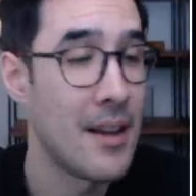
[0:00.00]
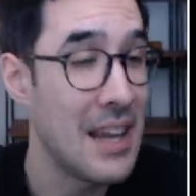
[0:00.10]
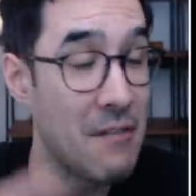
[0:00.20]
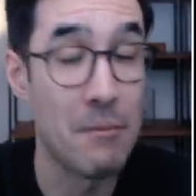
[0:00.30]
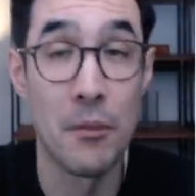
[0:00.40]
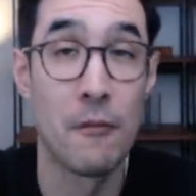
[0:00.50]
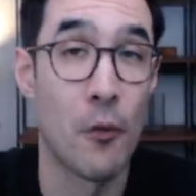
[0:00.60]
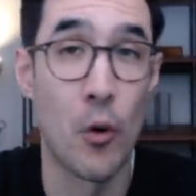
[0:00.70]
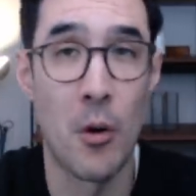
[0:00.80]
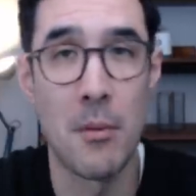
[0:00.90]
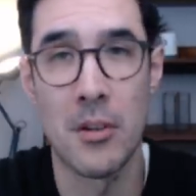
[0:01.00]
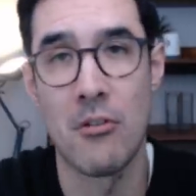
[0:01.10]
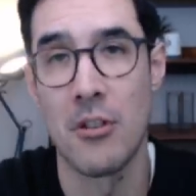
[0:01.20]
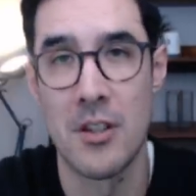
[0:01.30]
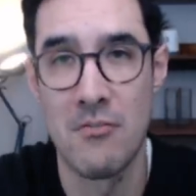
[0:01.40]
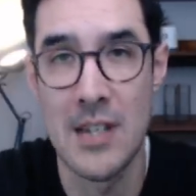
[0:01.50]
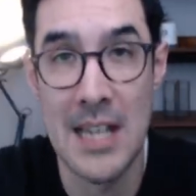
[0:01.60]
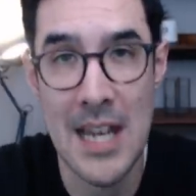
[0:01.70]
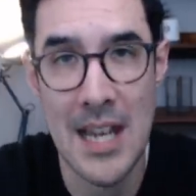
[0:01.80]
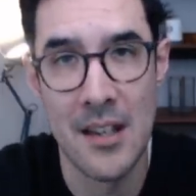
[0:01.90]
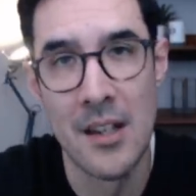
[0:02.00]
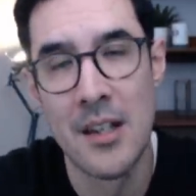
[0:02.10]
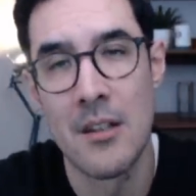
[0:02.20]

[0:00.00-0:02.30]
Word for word: even before Omicron has really hit,